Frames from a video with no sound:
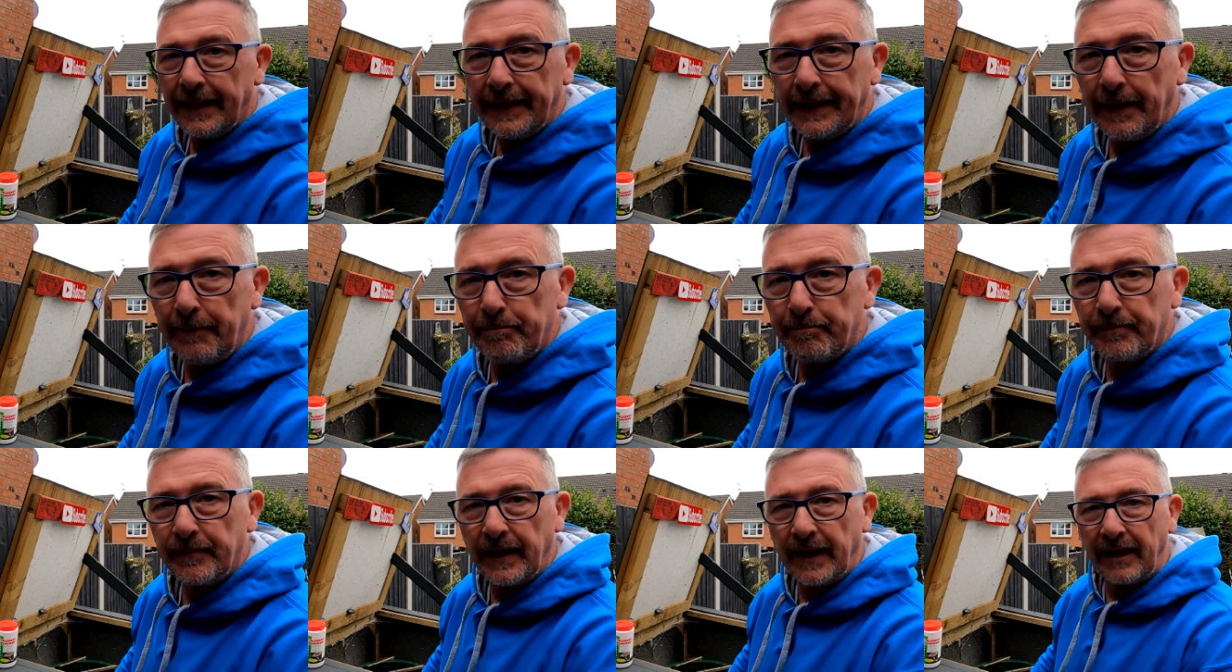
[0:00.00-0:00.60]

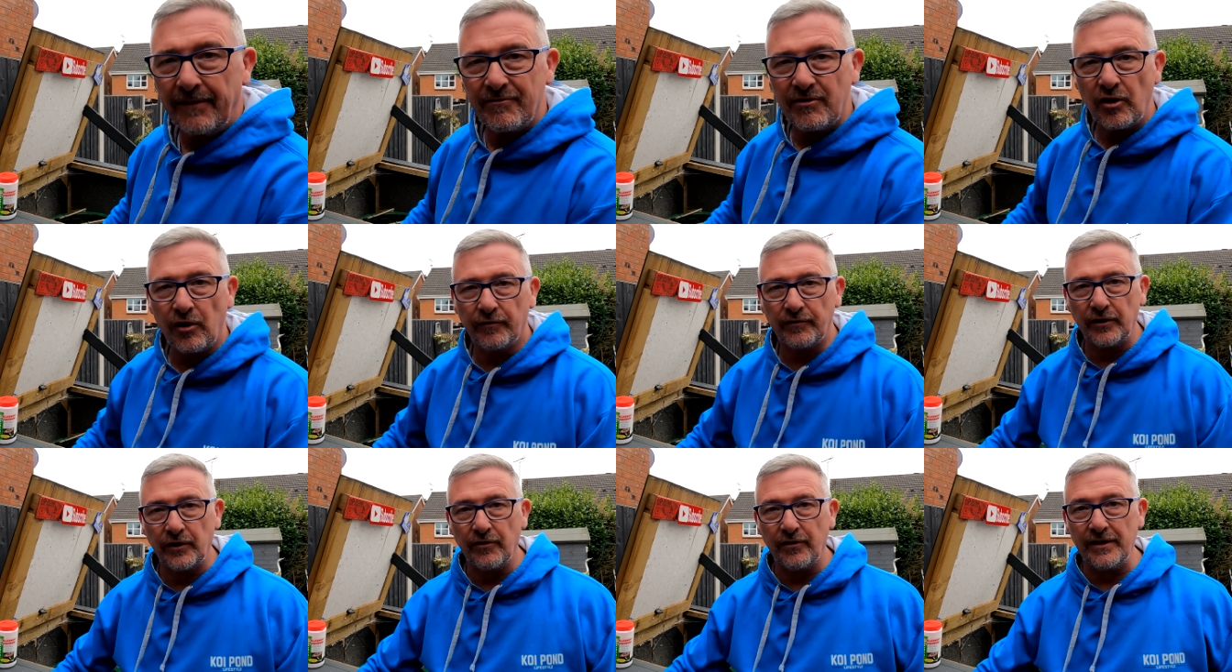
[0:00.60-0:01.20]
Yep,
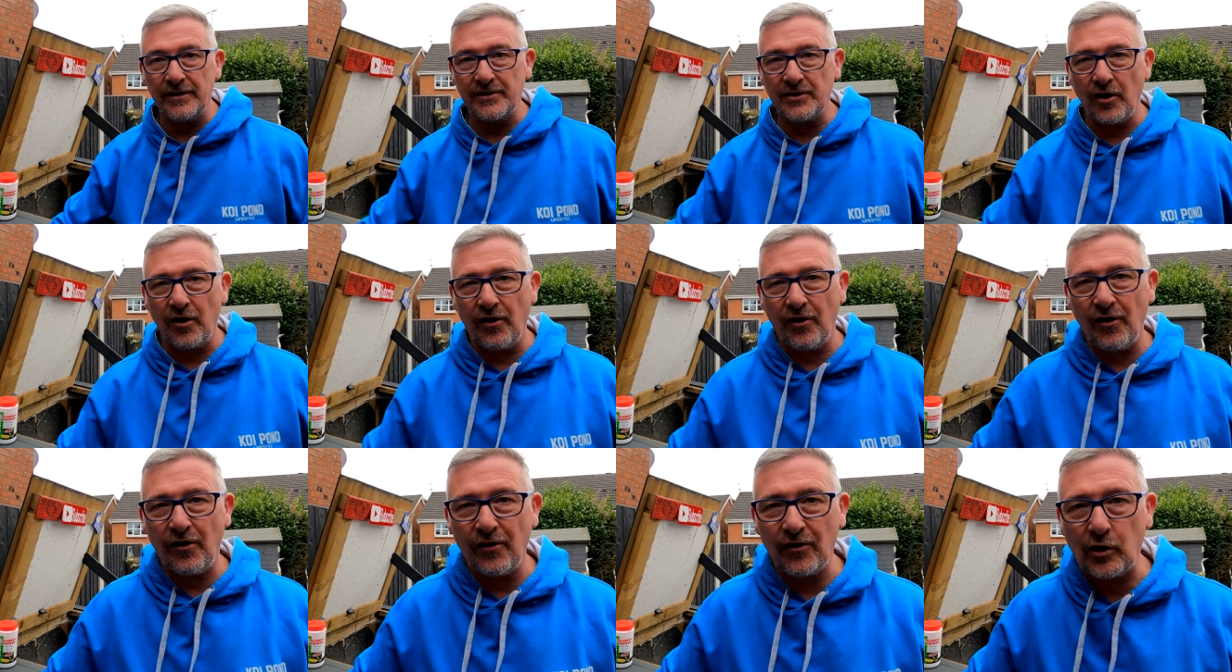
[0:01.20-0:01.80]
11.5 degrees.
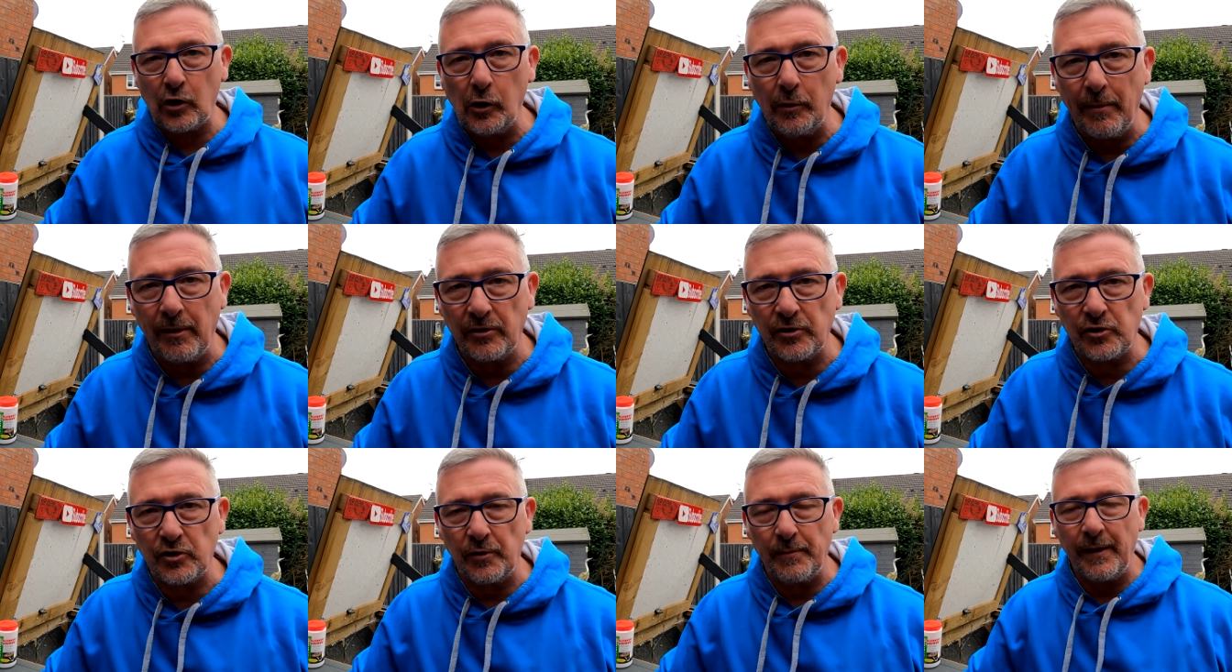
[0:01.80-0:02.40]
Oh, come
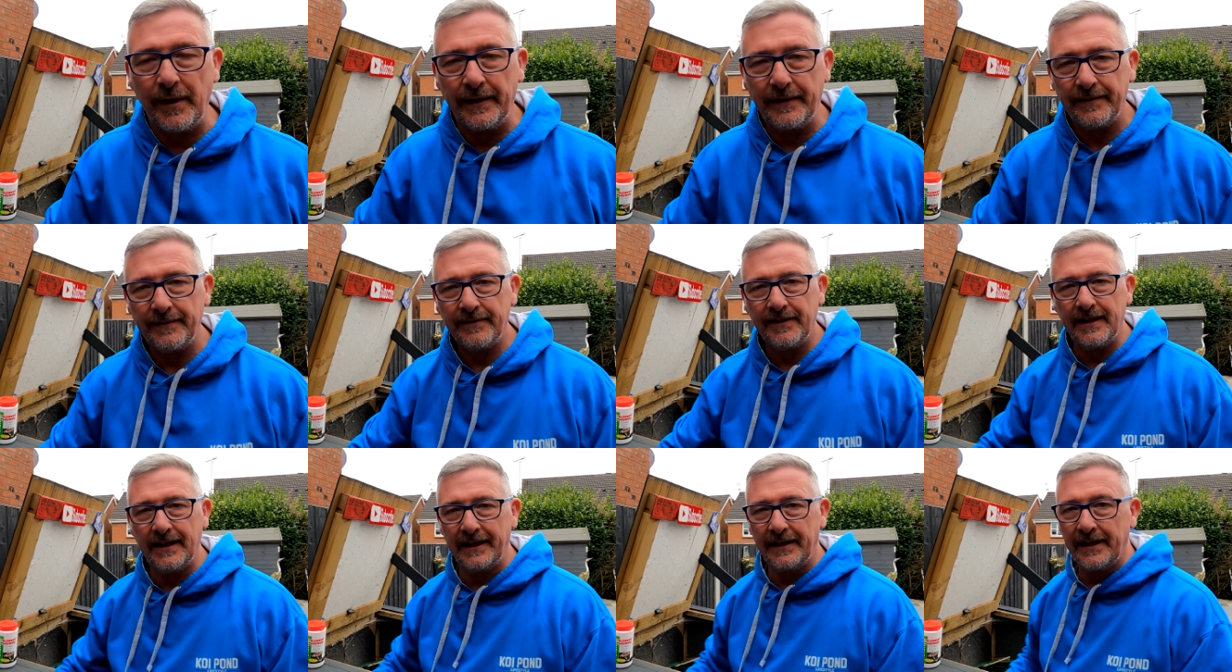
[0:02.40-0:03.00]
on, summer.
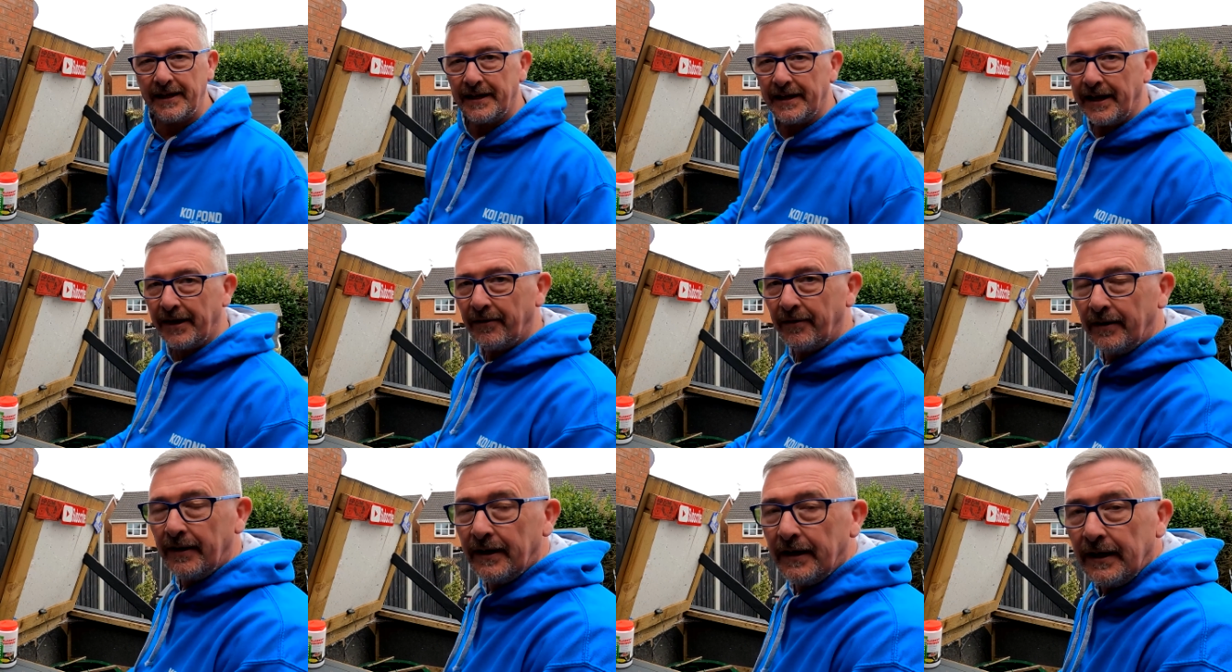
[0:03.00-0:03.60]
Nearly here
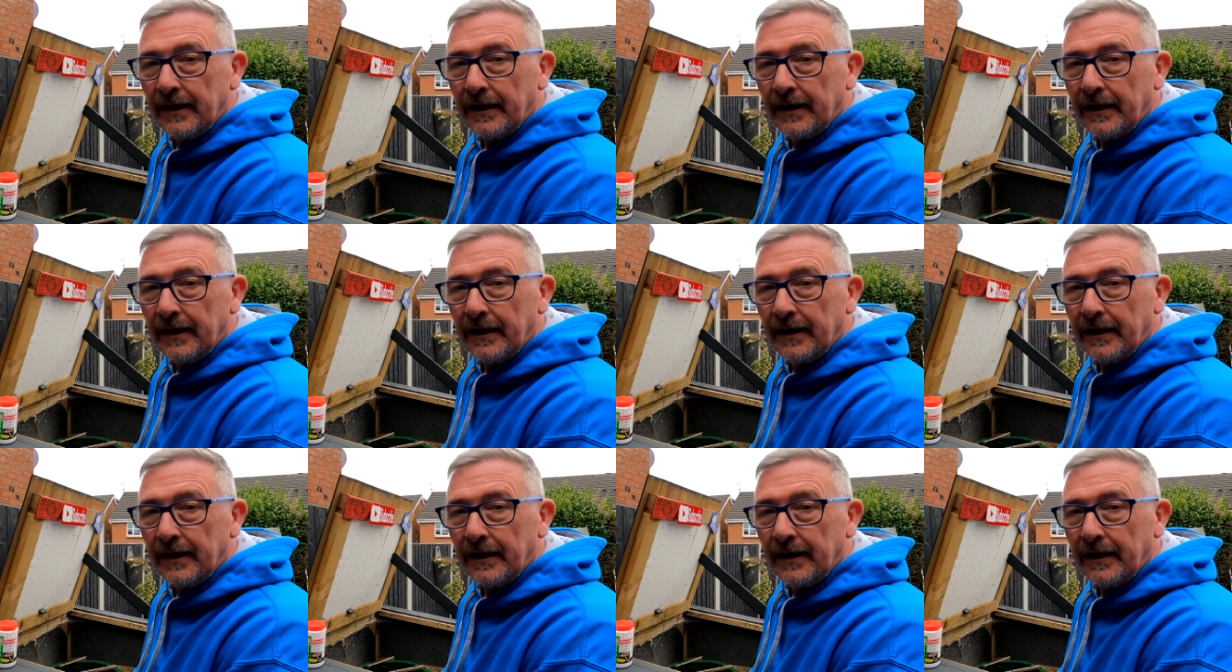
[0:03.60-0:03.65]
now.